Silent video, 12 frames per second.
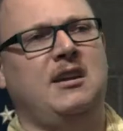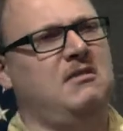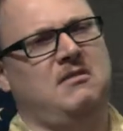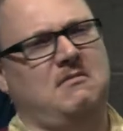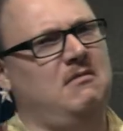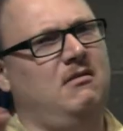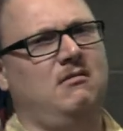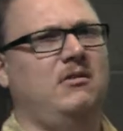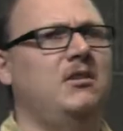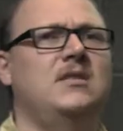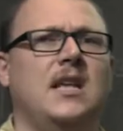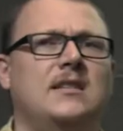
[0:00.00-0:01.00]
I said, I don't
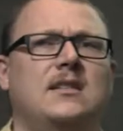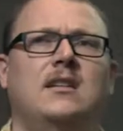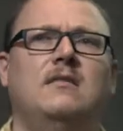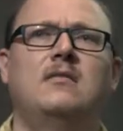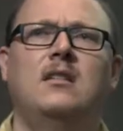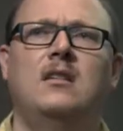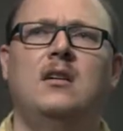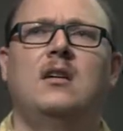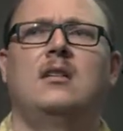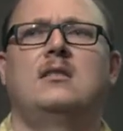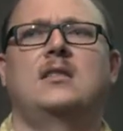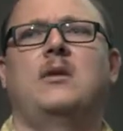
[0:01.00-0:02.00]
use that stuff.
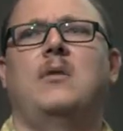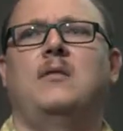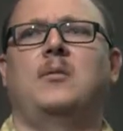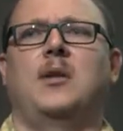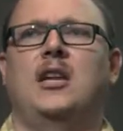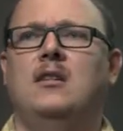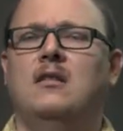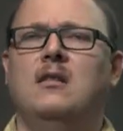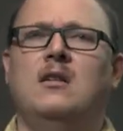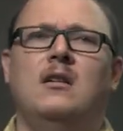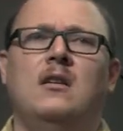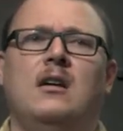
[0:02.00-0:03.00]
Stay away from it.
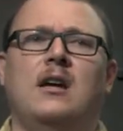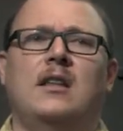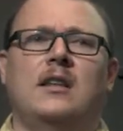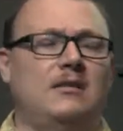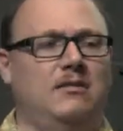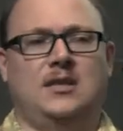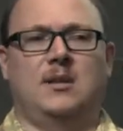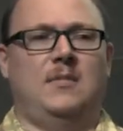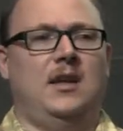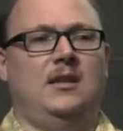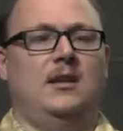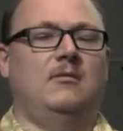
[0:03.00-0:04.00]
And they looked at me
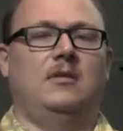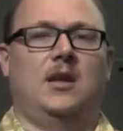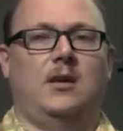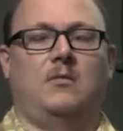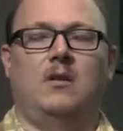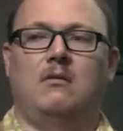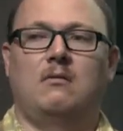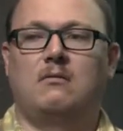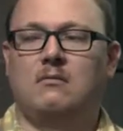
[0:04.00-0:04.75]
and they were like, well,